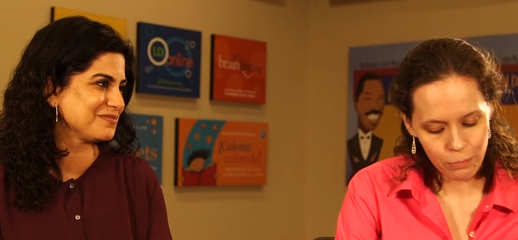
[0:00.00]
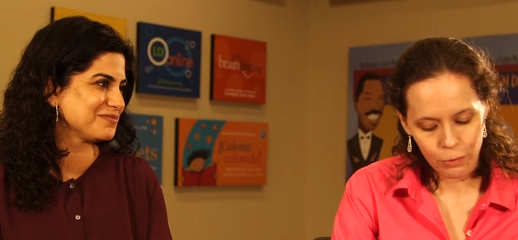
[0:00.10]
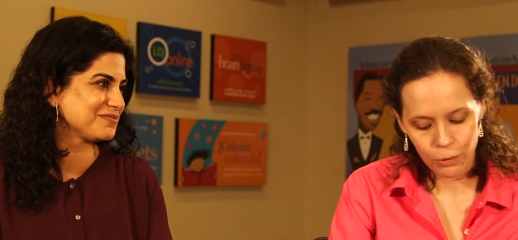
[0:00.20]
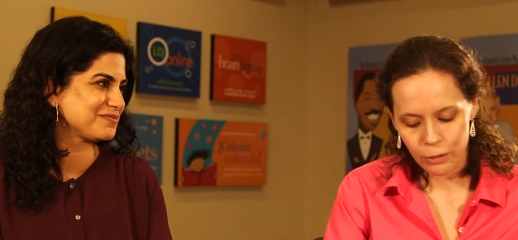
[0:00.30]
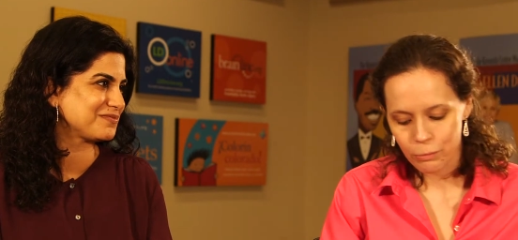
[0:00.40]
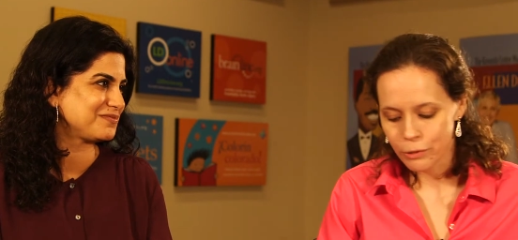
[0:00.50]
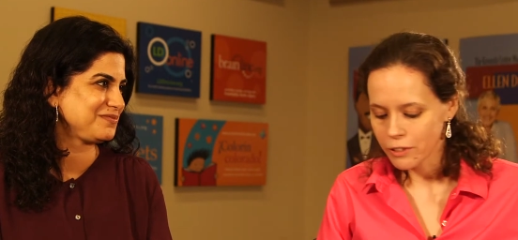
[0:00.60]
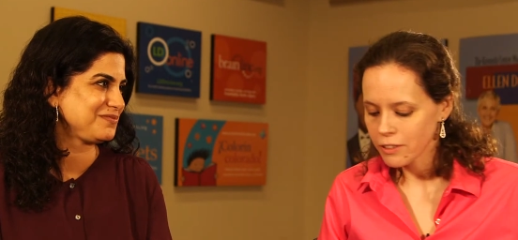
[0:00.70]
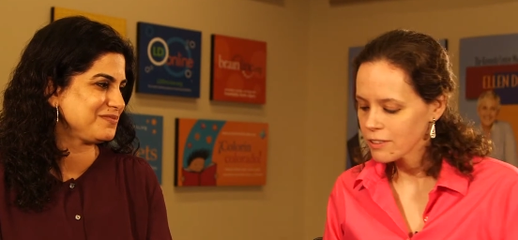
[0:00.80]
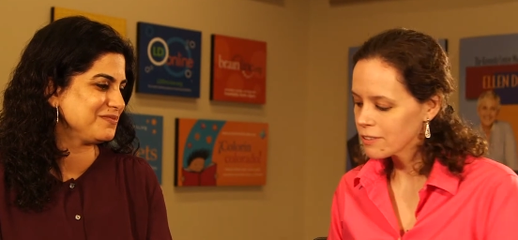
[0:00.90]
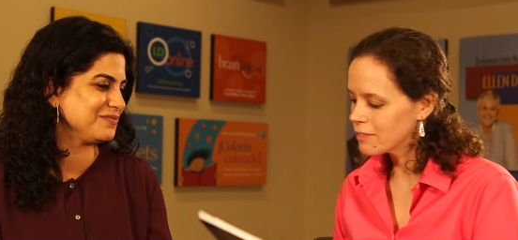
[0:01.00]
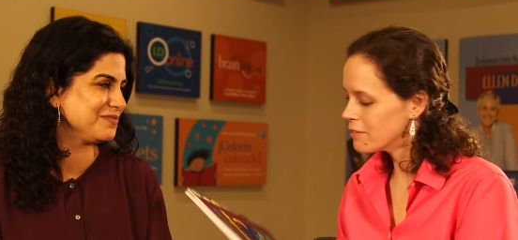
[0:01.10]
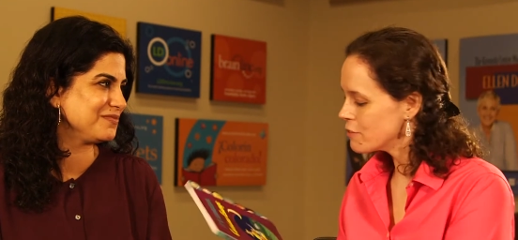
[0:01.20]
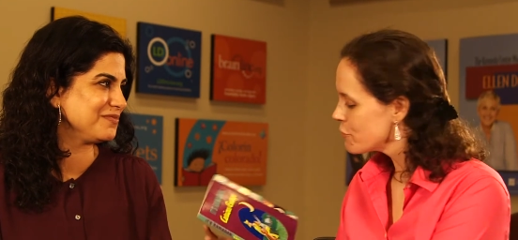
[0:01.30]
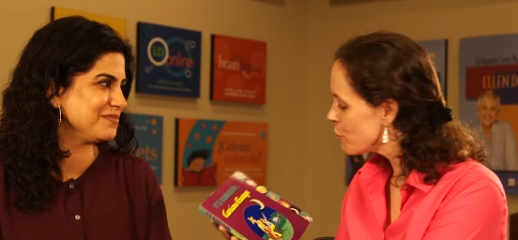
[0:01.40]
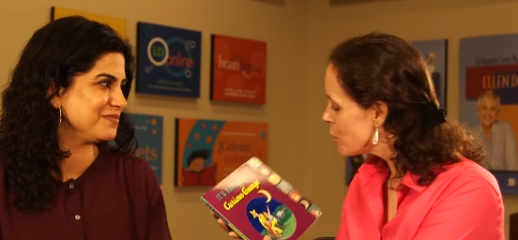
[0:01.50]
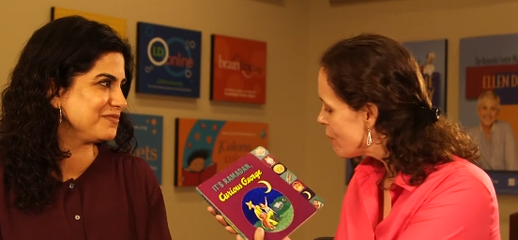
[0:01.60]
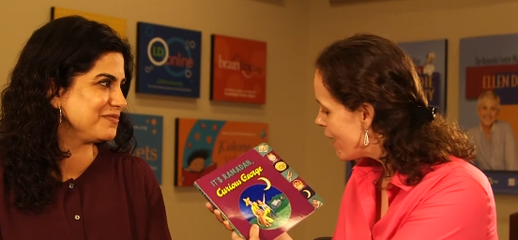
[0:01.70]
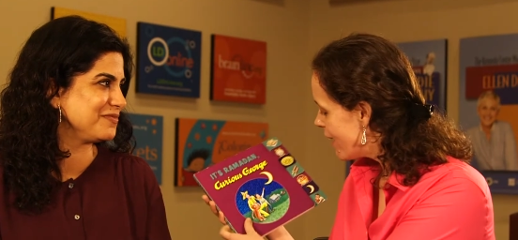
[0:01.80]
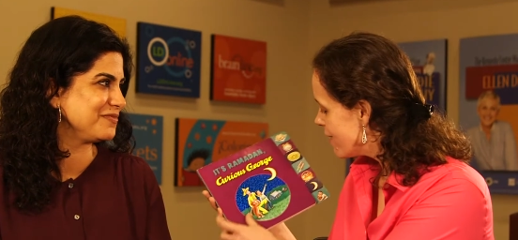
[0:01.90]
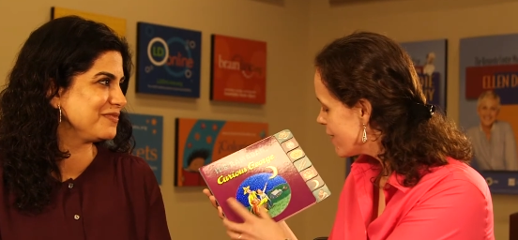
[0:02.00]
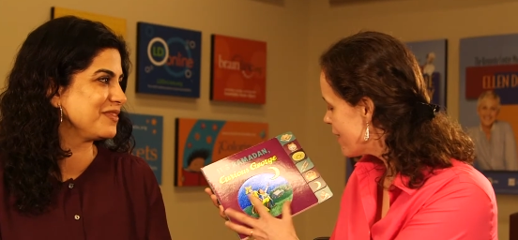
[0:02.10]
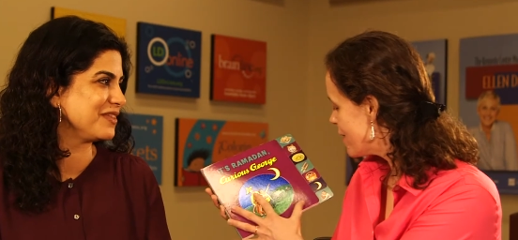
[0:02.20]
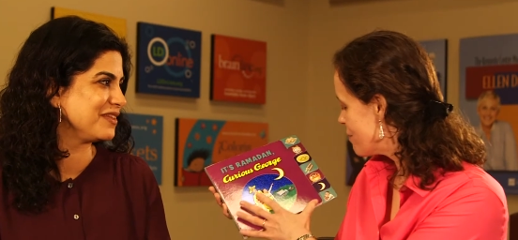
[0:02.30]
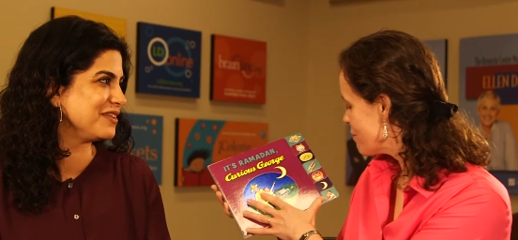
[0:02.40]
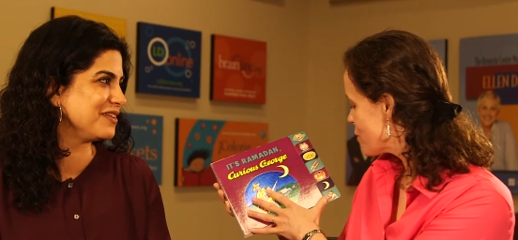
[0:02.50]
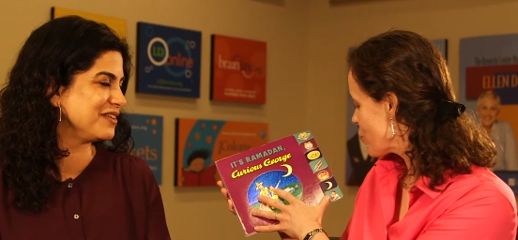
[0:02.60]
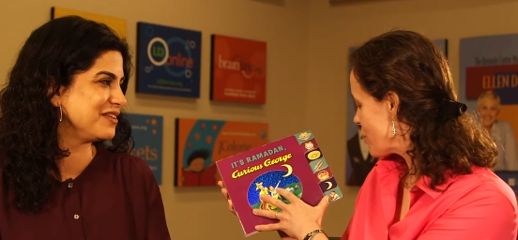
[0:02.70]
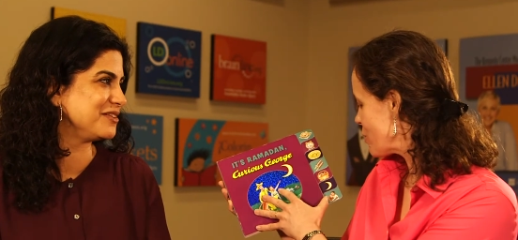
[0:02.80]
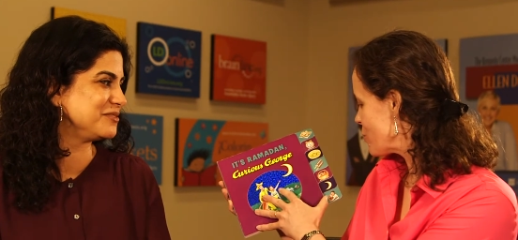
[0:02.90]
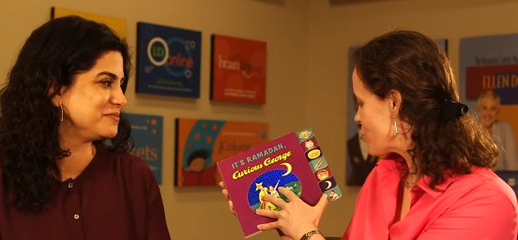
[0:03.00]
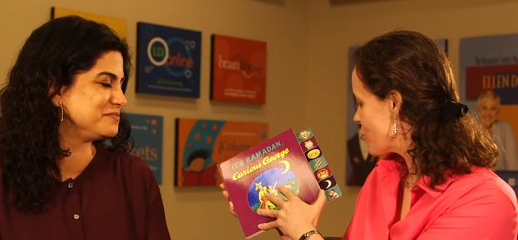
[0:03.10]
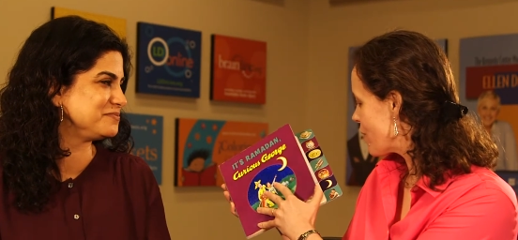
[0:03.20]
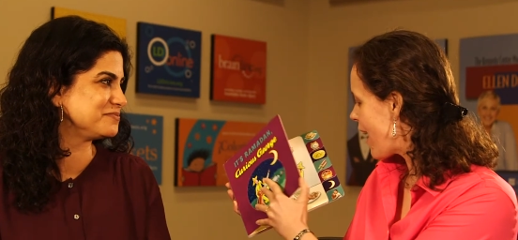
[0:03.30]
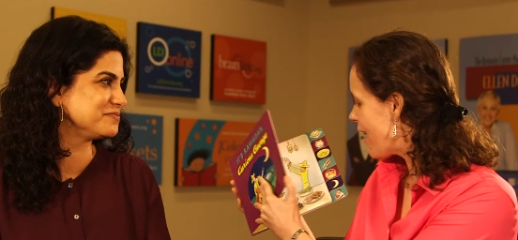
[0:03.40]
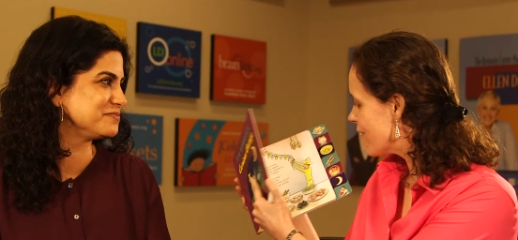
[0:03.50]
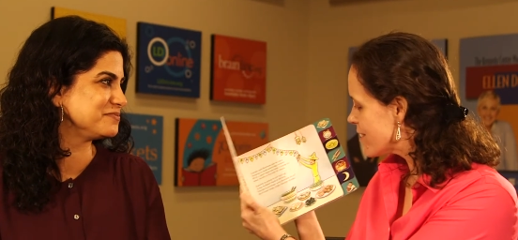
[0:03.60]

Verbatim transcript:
Speaker 1: board book format um, so that you sort of have